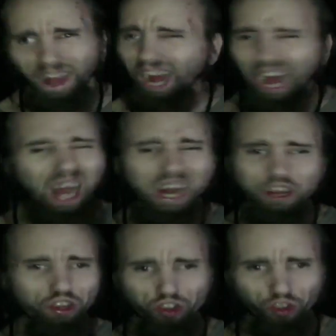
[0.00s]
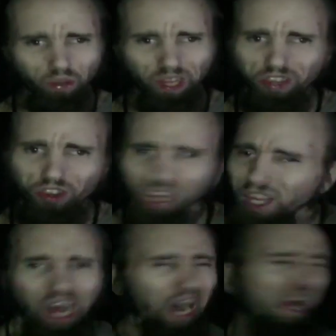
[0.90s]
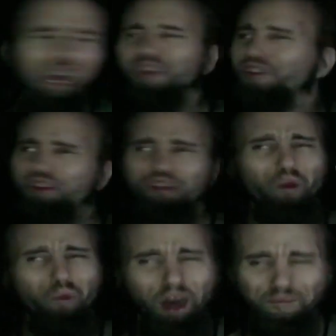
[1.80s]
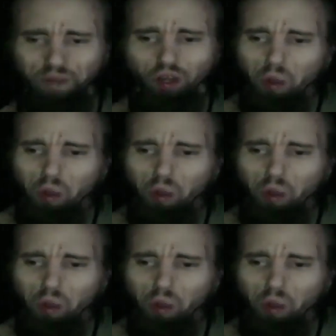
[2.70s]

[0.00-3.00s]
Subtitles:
I didn't do this. I didn't show up